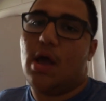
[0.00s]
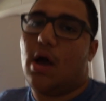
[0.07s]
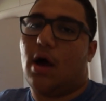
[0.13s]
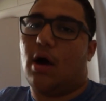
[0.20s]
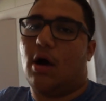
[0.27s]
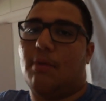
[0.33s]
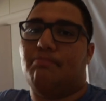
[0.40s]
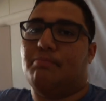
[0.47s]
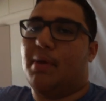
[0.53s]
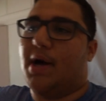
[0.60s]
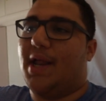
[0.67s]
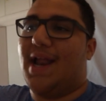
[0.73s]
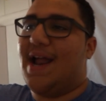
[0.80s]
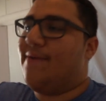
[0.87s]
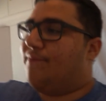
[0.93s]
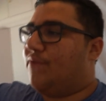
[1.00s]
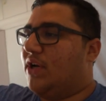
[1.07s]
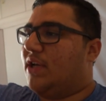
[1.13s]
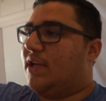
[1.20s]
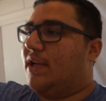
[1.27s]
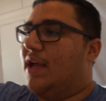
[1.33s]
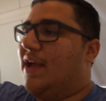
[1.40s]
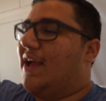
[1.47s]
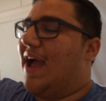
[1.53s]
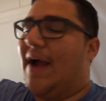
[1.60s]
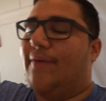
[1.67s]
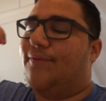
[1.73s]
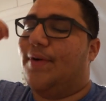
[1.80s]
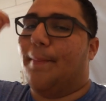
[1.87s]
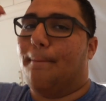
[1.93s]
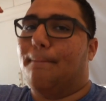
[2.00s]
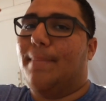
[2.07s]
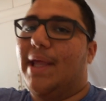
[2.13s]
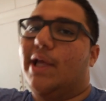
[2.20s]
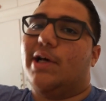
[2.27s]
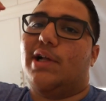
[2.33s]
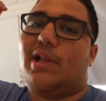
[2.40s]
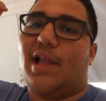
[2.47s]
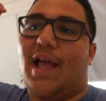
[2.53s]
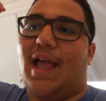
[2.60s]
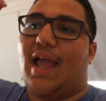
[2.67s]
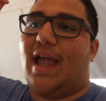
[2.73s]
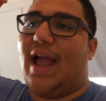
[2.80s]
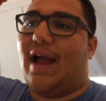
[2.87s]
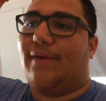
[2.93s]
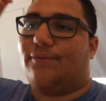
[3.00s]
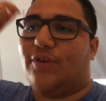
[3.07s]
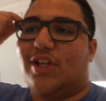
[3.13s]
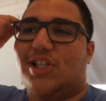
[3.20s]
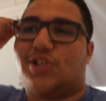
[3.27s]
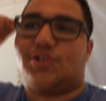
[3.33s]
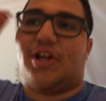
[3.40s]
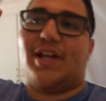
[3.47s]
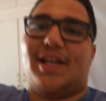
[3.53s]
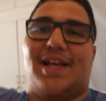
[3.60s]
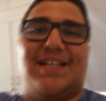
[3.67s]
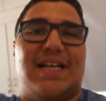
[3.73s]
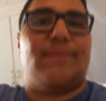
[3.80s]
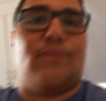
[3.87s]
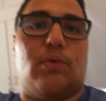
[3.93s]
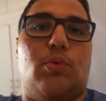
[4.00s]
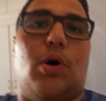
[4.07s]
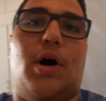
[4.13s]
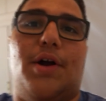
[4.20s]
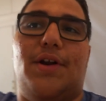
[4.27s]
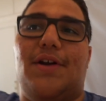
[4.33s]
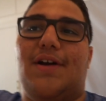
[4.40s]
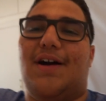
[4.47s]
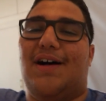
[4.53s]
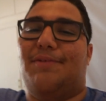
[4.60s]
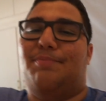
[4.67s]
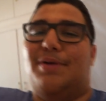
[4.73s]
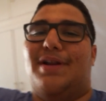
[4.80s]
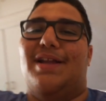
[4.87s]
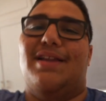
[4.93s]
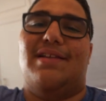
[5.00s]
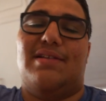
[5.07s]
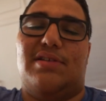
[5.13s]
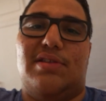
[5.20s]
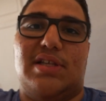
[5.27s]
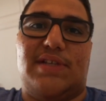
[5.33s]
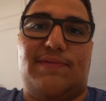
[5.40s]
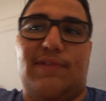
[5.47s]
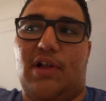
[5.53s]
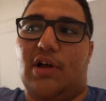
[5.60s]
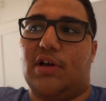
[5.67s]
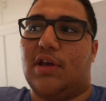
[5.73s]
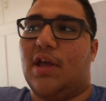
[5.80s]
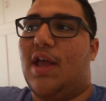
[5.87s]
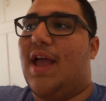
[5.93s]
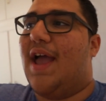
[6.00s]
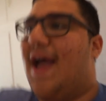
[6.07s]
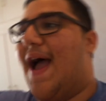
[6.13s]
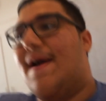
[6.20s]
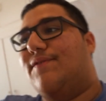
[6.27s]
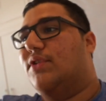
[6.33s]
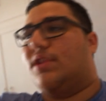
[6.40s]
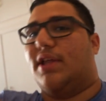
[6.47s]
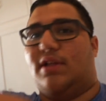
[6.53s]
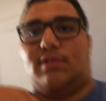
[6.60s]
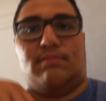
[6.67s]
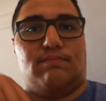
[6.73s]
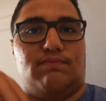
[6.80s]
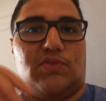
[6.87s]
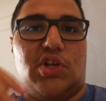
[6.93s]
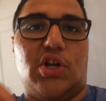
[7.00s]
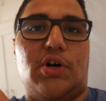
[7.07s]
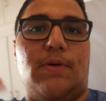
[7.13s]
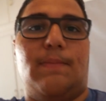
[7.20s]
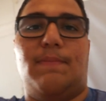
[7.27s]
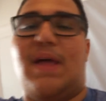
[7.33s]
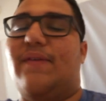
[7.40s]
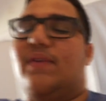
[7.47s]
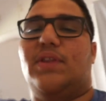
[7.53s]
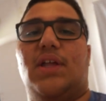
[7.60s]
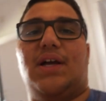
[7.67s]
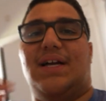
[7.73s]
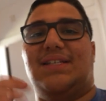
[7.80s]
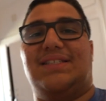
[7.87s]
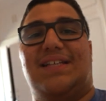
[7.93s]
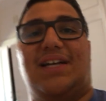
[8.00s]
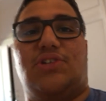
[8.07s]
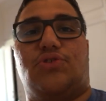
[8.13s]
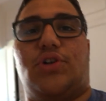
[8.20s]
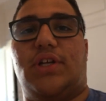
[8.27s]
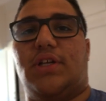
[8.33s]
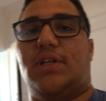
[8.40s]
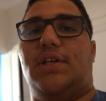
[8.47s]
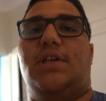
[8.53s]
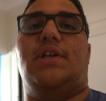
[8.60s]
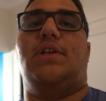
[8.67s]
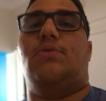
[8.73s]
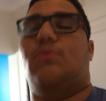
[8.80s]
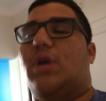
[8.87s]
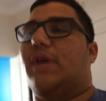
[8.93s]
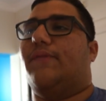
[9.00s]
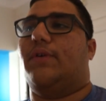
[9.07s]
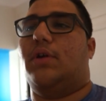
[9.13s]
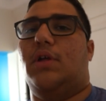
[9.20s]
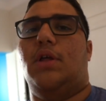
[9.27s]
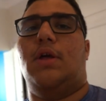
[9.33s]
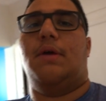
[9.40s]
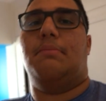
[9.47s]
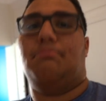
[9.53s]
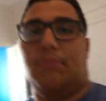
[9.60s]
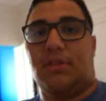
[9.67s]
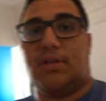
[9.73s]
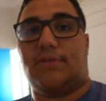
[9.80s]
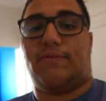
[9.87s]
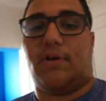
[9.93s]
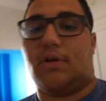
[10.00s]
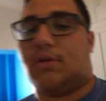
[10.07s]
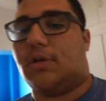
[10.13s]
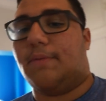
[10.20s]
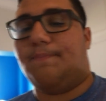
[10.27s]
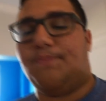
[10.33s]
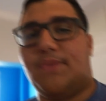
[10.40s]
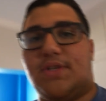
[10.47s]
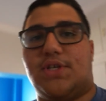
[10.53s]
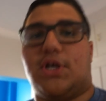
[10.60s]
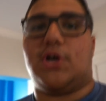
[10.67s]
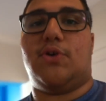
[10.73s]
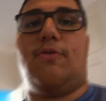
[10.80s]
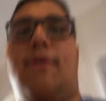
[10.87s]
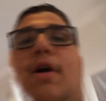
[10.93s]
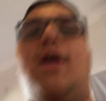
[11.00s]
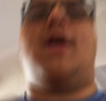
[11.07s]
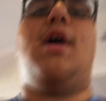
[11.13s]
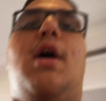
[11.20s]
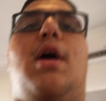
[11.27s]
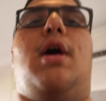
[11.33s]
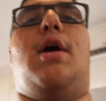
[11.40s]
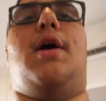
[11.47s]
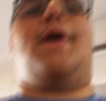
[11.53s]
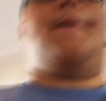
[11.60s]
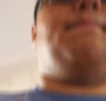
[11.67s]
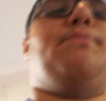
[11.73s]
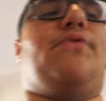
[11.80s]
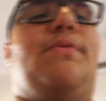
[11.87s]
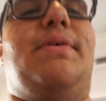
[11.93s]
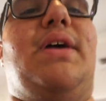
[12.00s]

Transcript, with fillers: Uh, but every every meal, every drink except for water, I'll put in into this vlog. Everything, you know, everything I, I drink, eat, whatever, in this vlog. So. Um, for